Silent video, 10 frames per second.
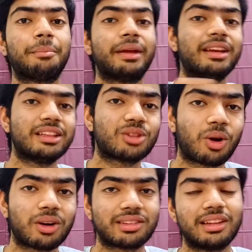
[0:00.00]
many
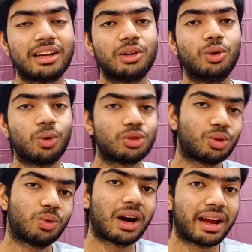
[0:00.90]
thoughts that go
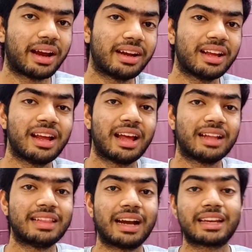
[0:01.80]
through our head
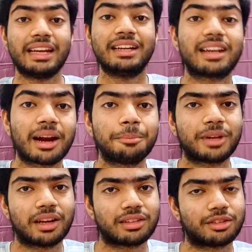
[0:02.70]
that
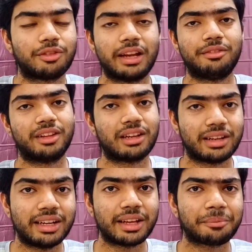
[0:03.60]
interrupt us while we are
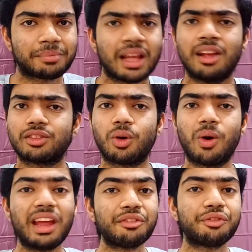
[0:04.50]
reading. So
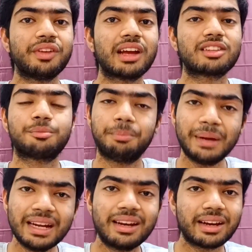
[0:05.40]
if we are
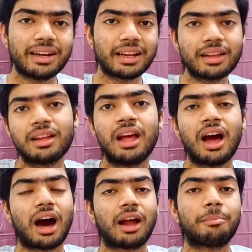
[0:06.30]
speed reading,
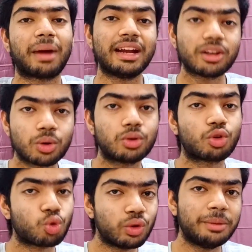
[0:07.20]
our mind could
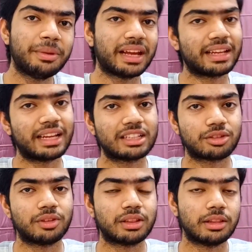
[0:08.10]
truly be
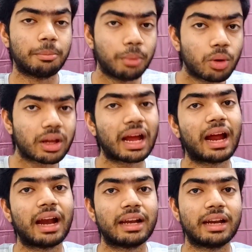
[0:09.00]
engaged with the book,
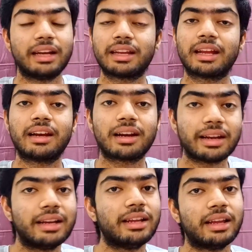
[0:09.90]
and it can
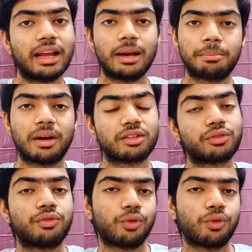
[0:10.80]
really help us